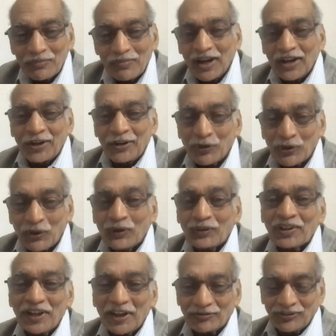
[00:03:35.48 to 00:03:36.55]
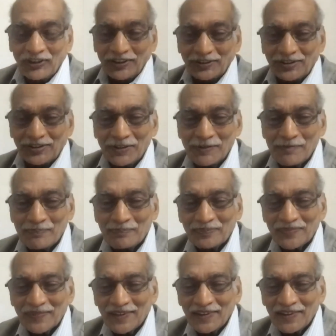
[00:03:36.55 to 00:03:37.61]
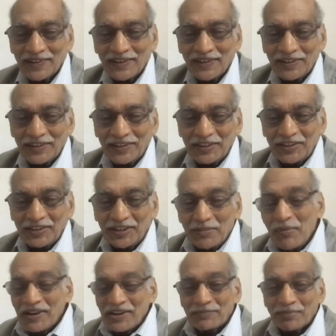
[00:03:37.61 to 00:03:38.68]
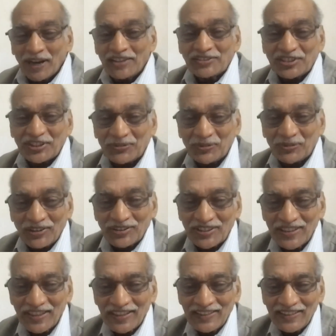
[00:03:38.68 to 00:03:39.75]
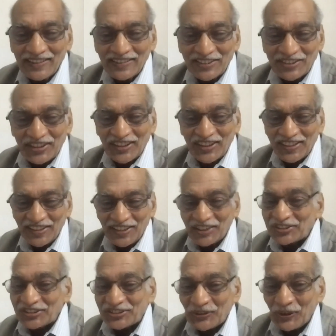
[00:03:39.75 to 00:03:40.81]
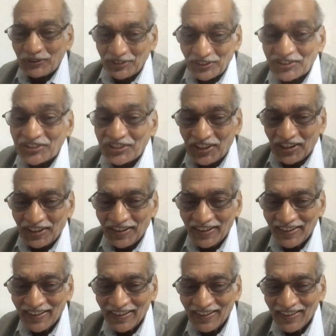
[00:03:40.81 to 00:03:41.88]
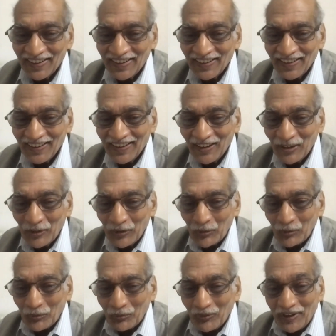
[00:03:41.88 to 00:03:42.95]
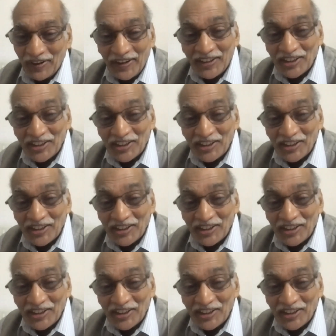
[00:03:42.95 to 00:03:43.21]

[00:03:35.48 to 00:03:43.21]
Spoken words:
by your own effort?" Immediate mindset was, "Sir, is it not risky?" When I